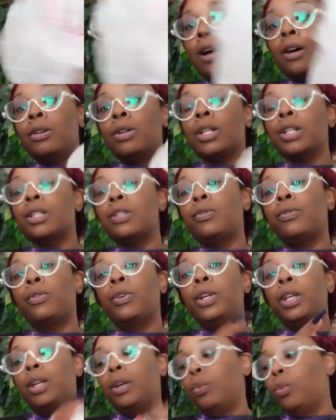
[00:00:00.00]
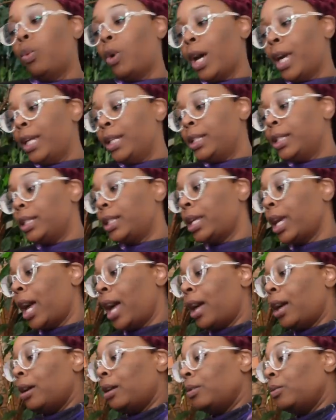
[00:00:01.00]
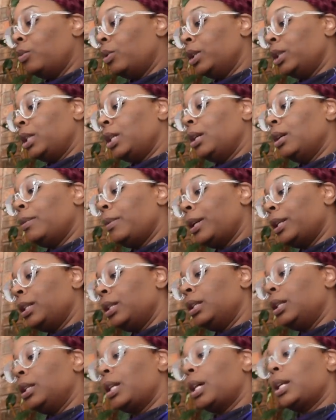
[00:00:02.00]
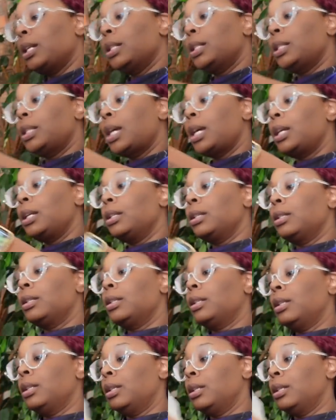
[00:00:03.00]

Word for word: all this freaking waste, y'all. One thing about the United States,